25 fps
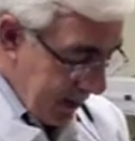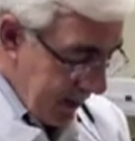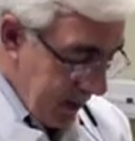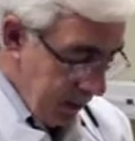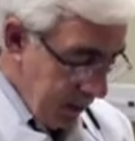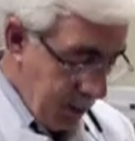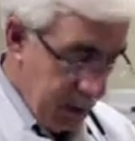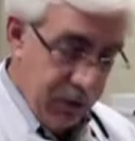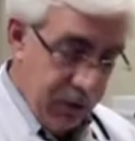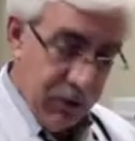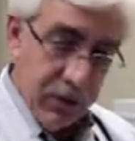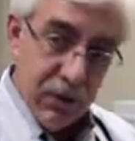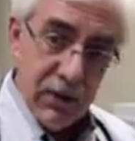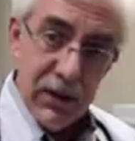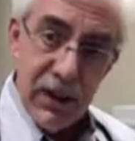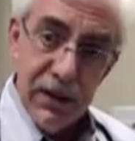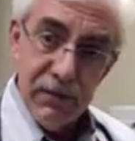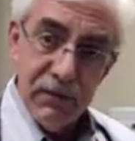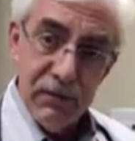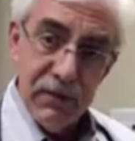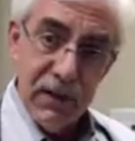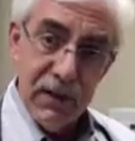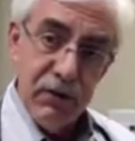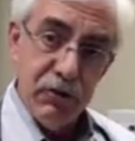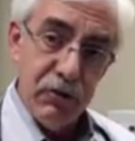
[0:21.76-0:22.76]
we still
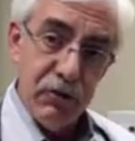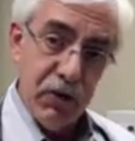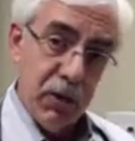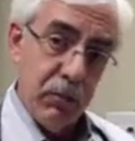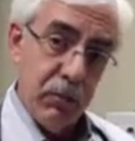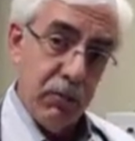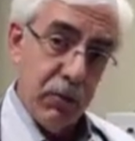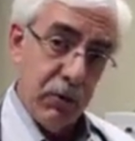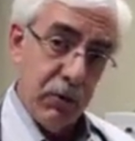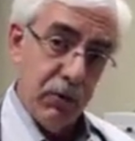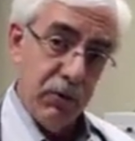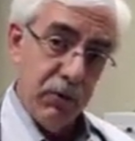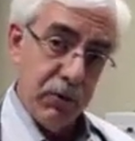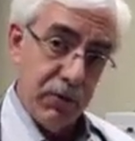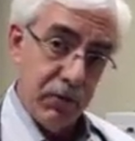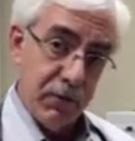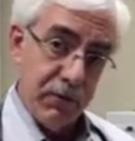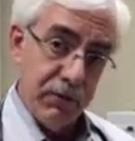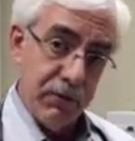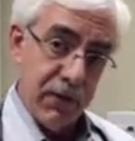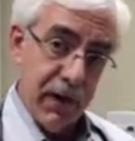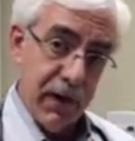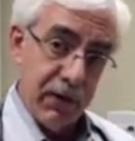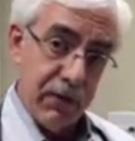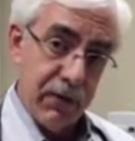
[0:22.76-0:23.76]
have flea shampoos that are
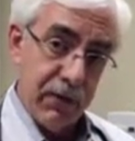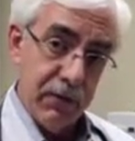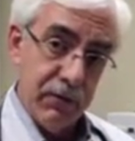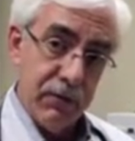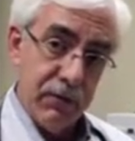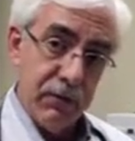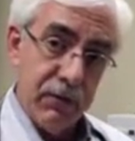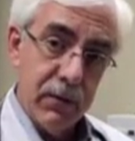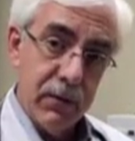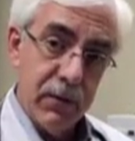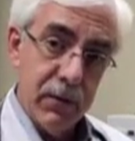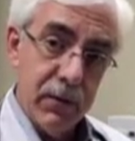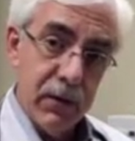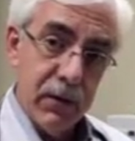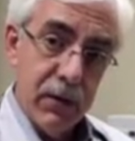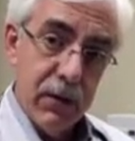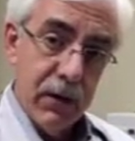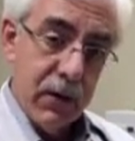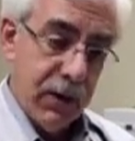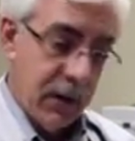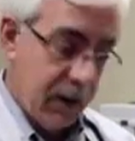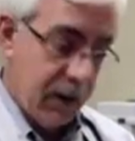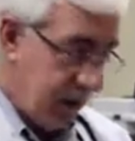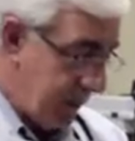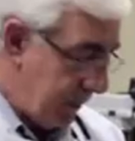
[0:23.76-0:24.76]
effective.
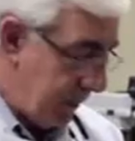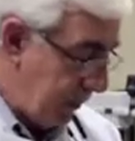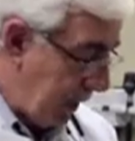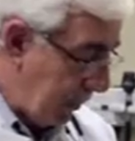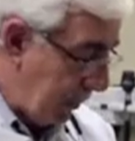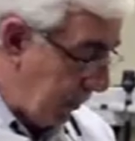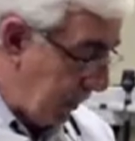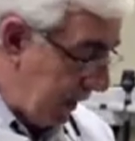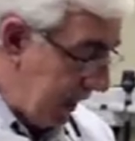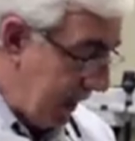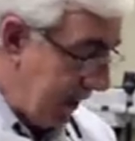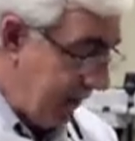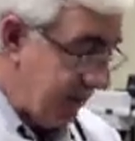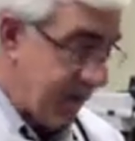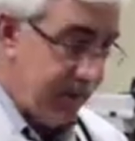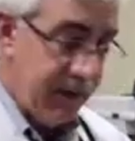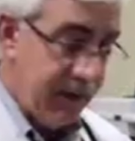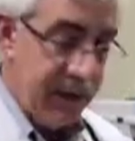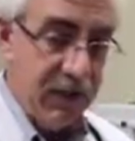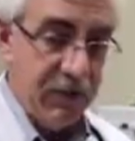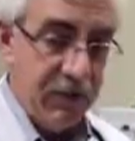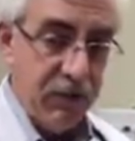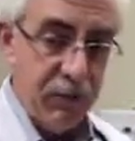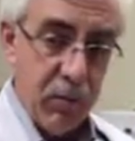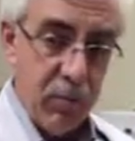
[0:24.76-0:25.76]
And we have
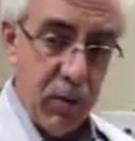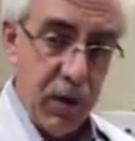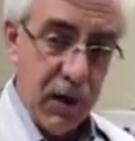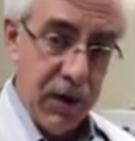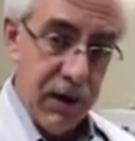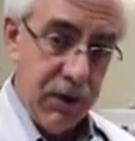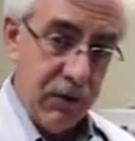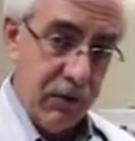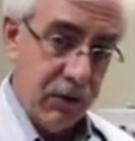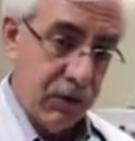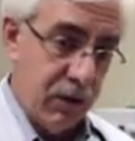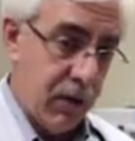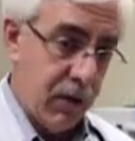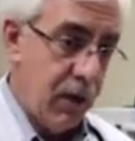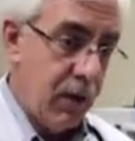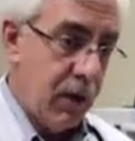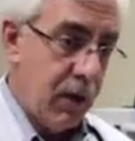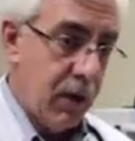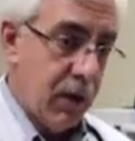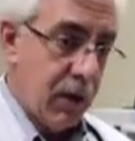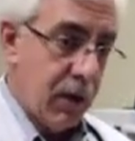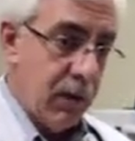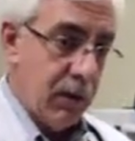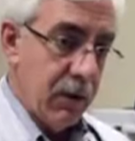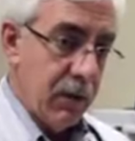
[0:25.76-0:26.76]
flea sprays.
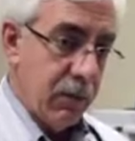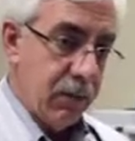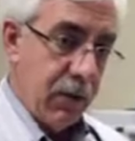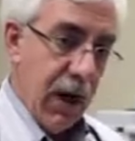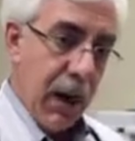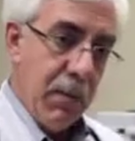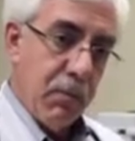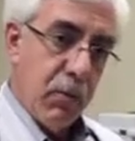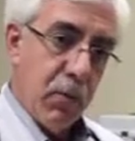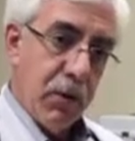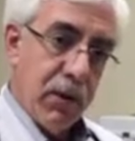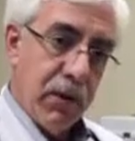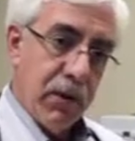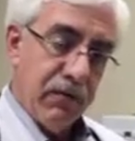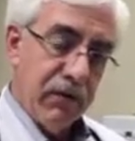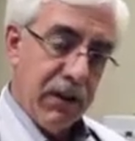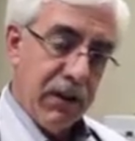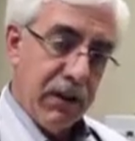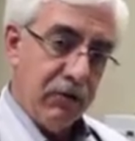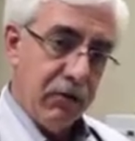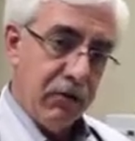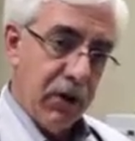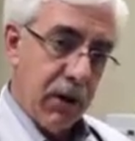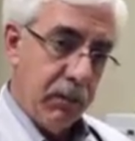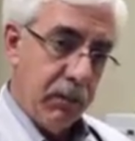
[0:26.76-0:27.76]
The problem with the flea
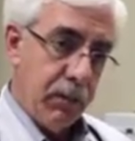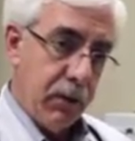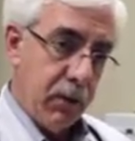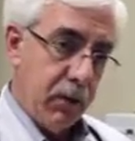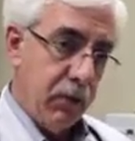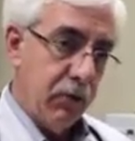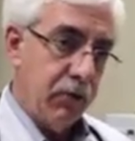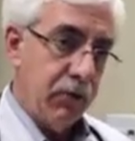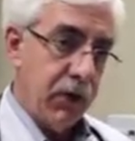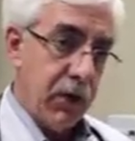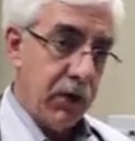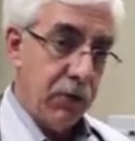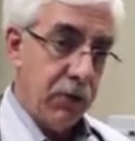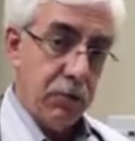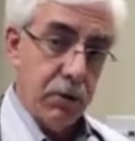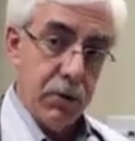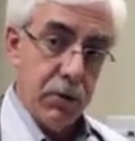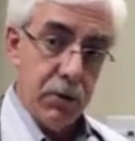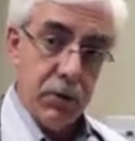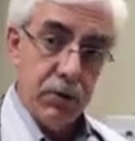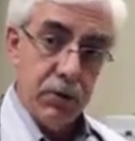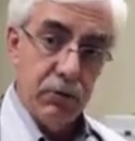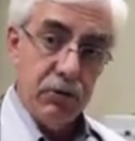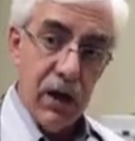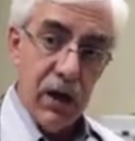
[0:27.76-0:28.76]
shampoos, they do a
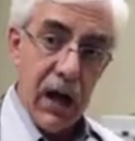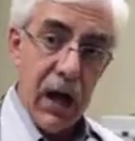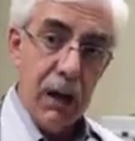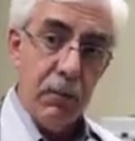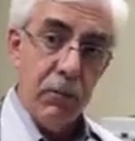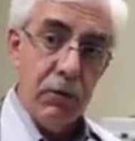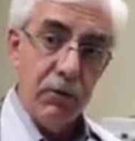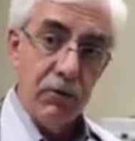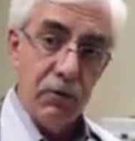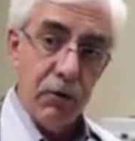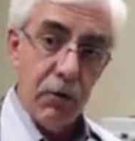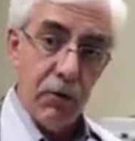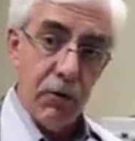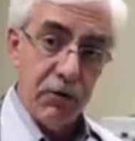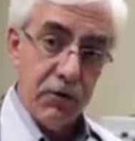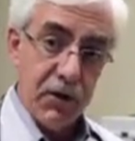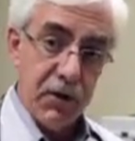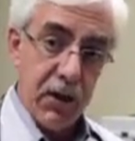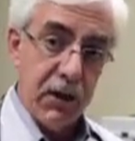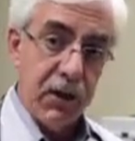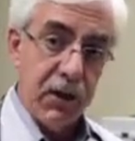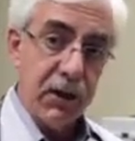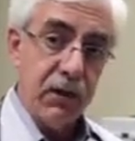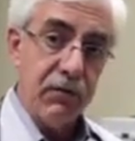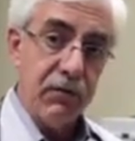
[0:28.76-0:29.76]
good job as far as
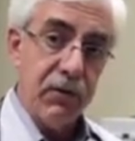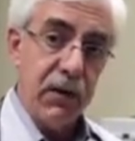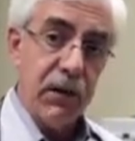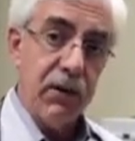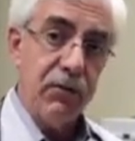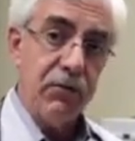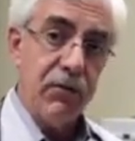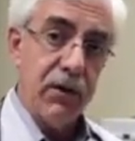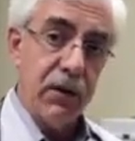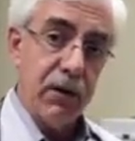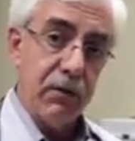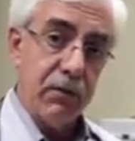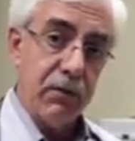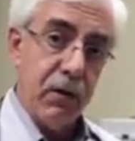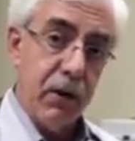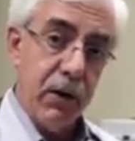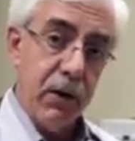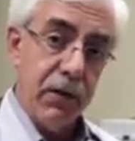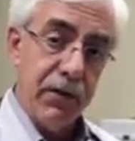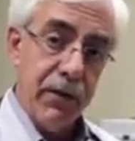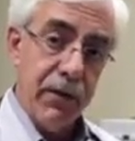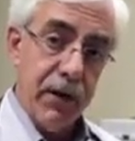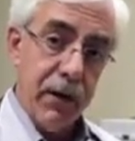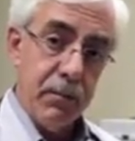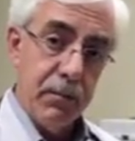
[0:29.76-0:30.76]
killing the fleas that are
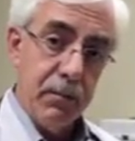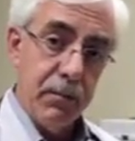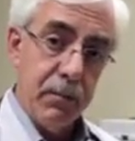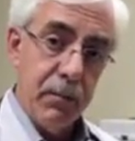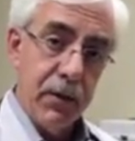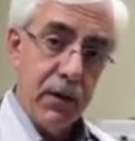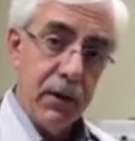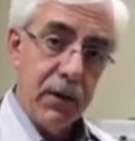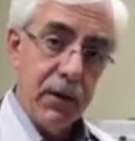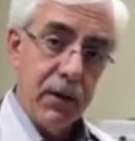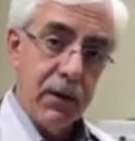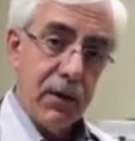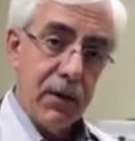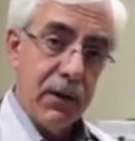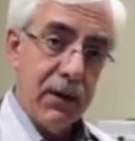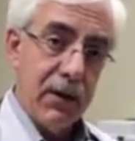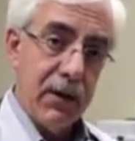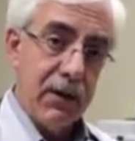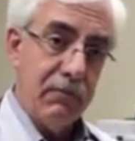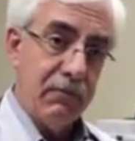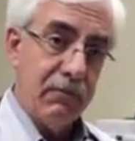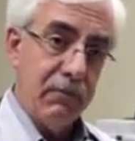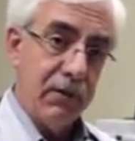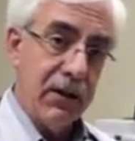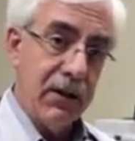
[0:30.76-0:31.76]
on them.
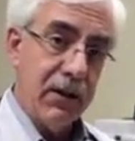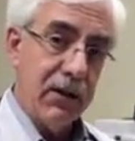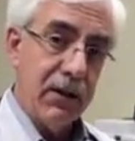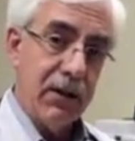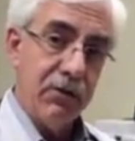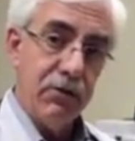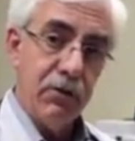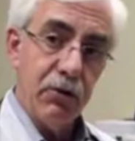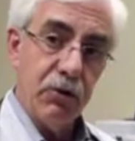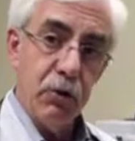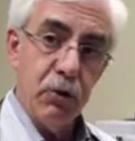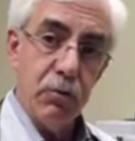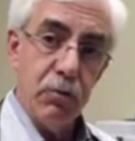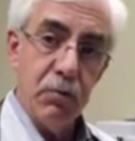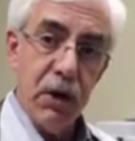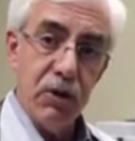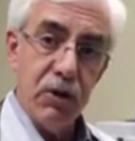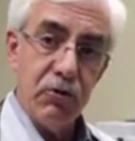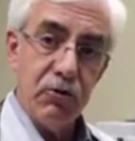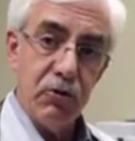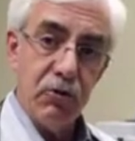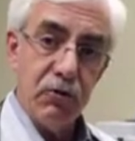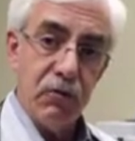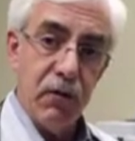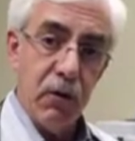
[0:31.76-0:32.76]
It really doesn't do
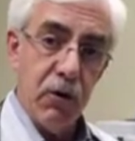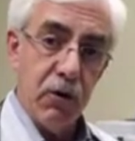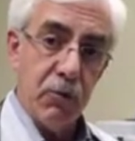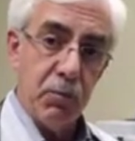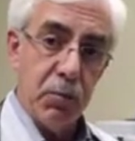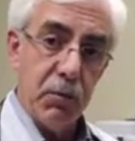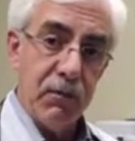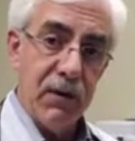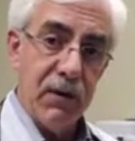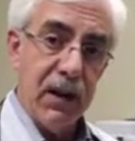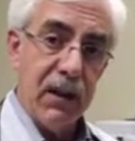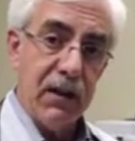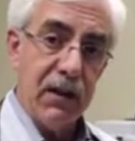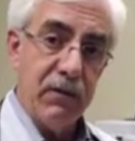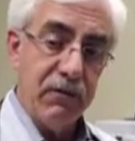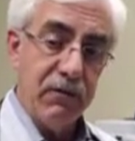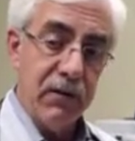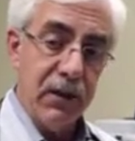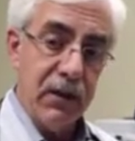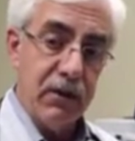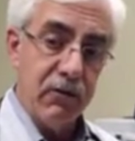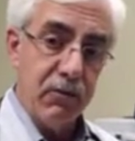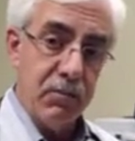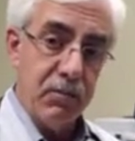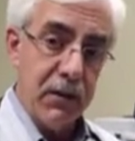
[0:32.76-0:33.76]
much as far as preventing the
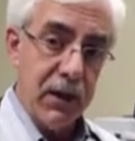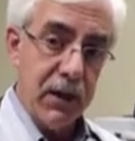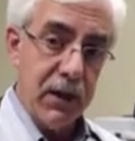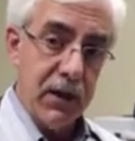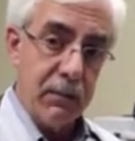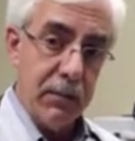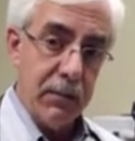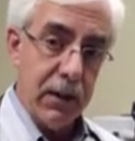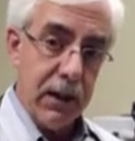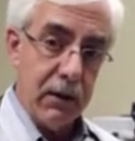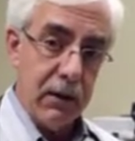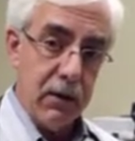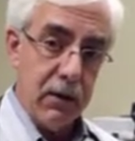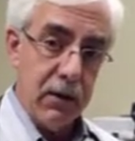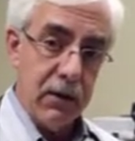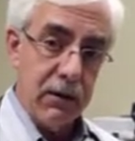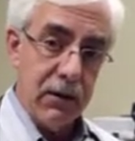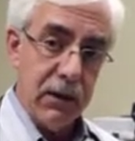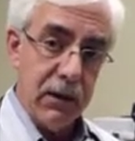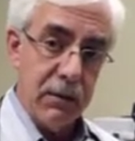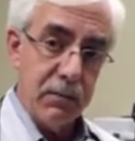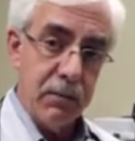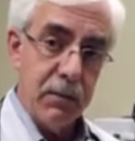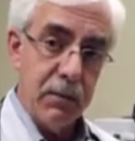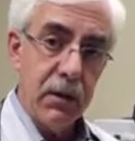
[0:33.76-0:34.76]
fleas from getting back on
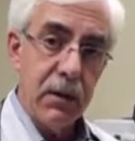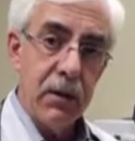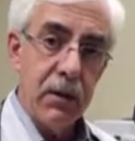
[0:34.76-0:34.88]
them.